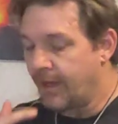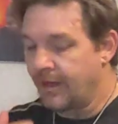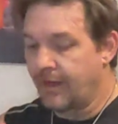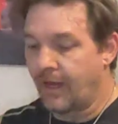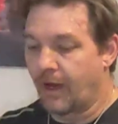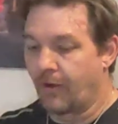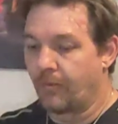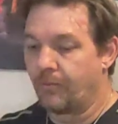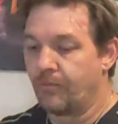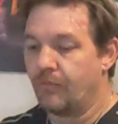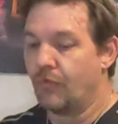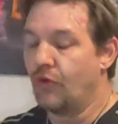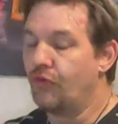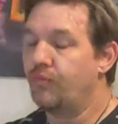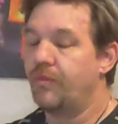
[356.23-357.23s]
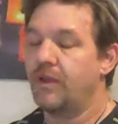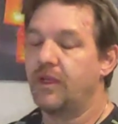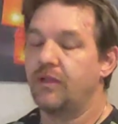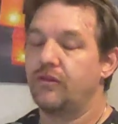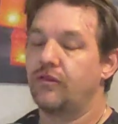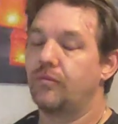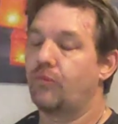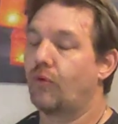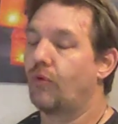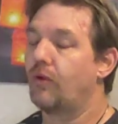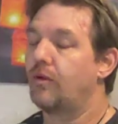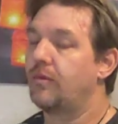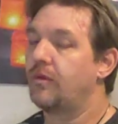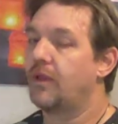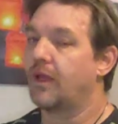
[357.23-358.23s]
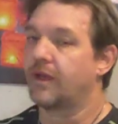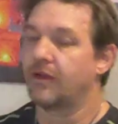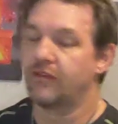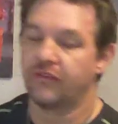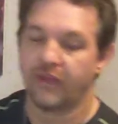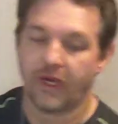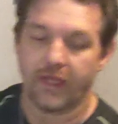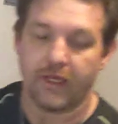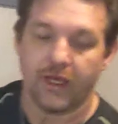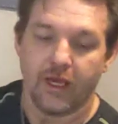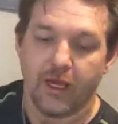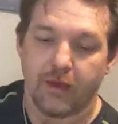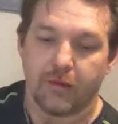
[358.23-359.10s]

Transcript: Now, movement is important, like I said,